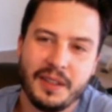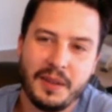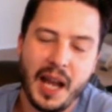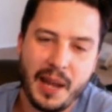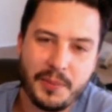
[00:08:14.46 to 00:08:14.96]

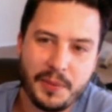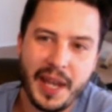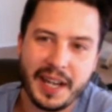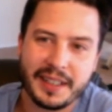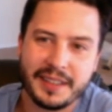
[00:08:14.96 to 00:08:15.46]

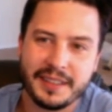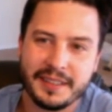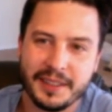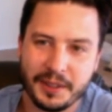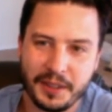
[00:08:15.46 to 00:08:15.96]
Hypermax
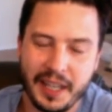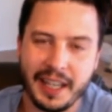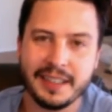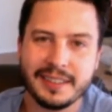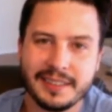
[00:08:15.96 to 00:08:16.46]
your
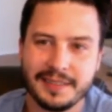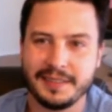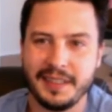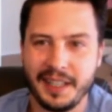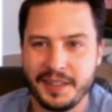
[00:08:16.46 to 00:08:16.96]
clan.
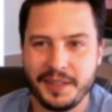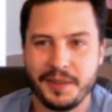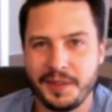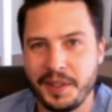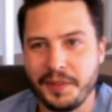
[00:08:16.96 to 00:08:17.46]
Not just
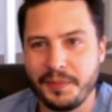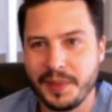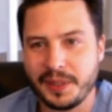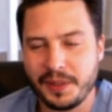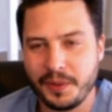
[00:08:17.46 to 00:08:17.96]
yourself,
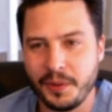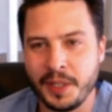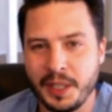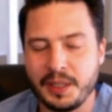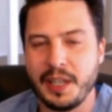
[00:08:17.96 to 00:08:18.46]
but to
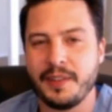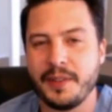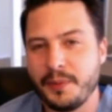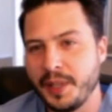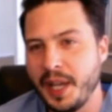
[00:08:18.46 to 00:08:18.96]
coordinate and have
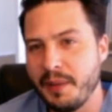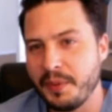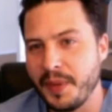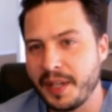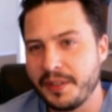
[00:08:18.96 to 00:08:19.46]
everybody
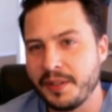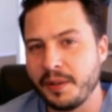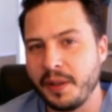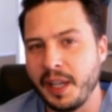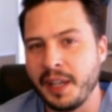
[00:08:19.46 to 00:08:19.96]
hypermax in your
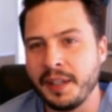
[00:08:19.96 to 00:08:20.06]
clan.